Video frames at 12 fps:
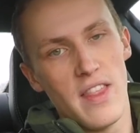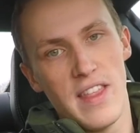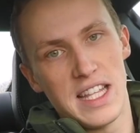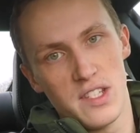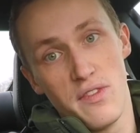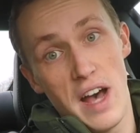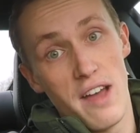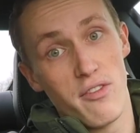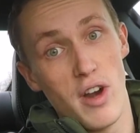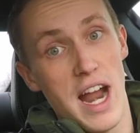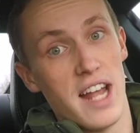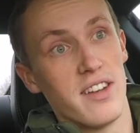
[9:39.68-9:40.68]
That's 5
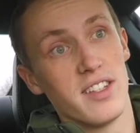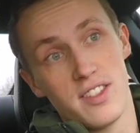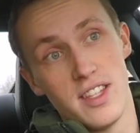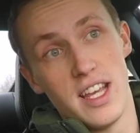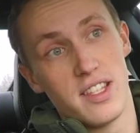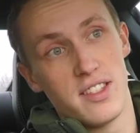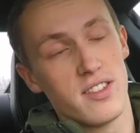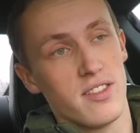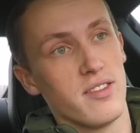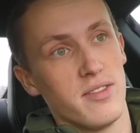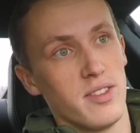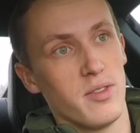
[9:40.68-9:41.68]
grand.
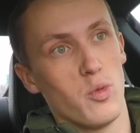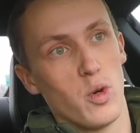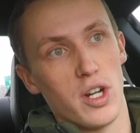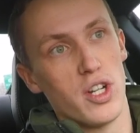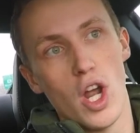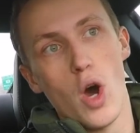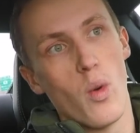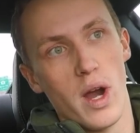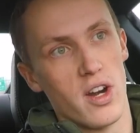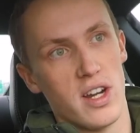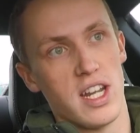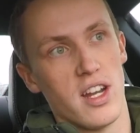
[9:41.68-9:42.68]
We're
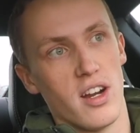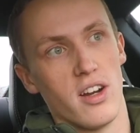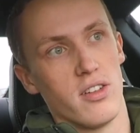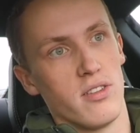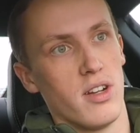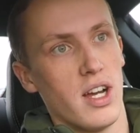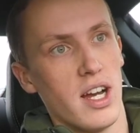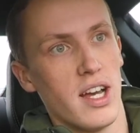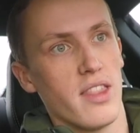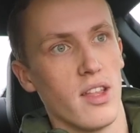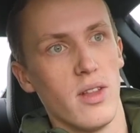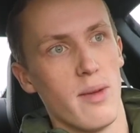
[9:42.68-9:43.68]
nowhere near
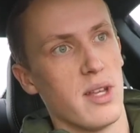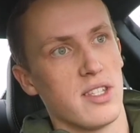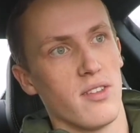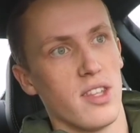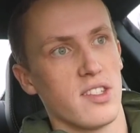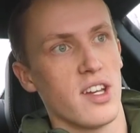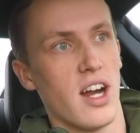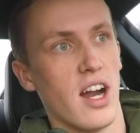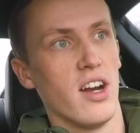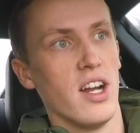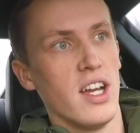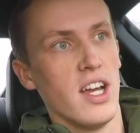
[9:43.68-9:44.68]
the limits of this car.
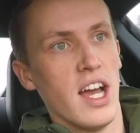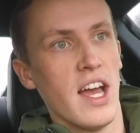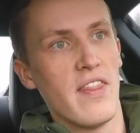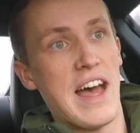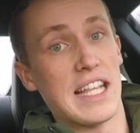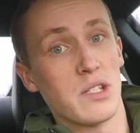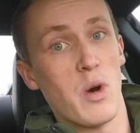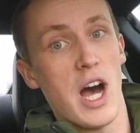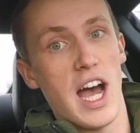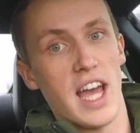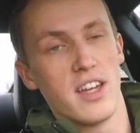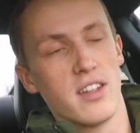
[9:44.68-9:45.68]
And that's
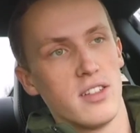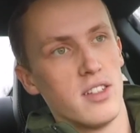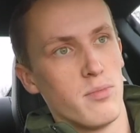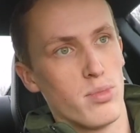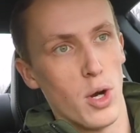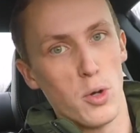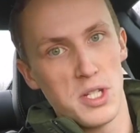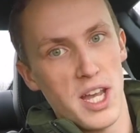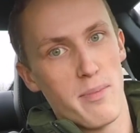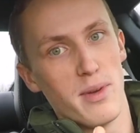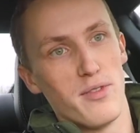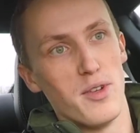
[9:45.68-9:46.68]
why, pro
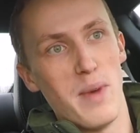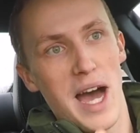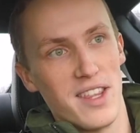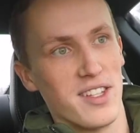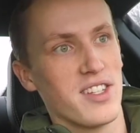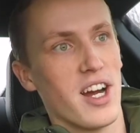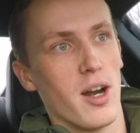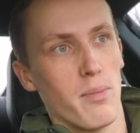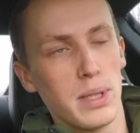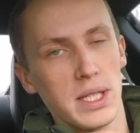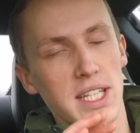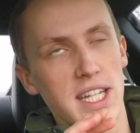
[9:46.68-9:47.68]
tip, if you buy this car,
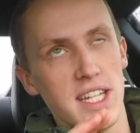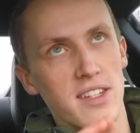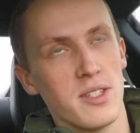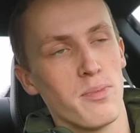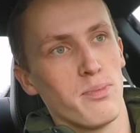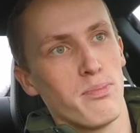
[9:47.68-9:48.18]
please